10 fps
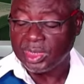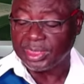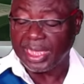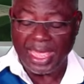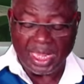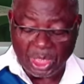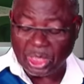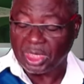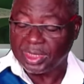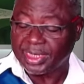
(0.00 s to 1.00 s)
The El
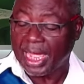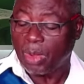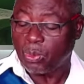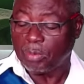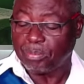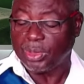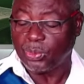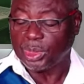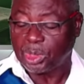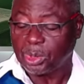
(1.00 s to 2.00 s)
Shaddai will be
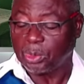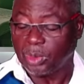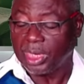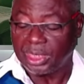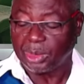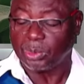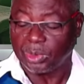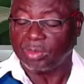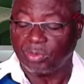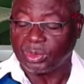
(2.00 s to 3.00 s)
with you and he will
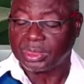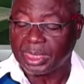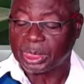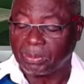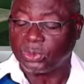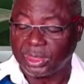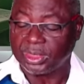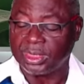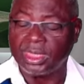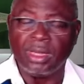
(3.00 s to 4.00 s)
give you
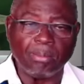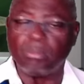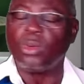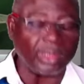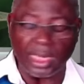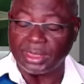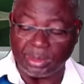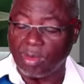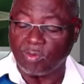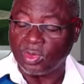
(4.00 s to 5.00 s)
testimony. More than
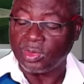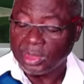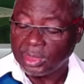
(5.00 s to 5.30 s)
enough.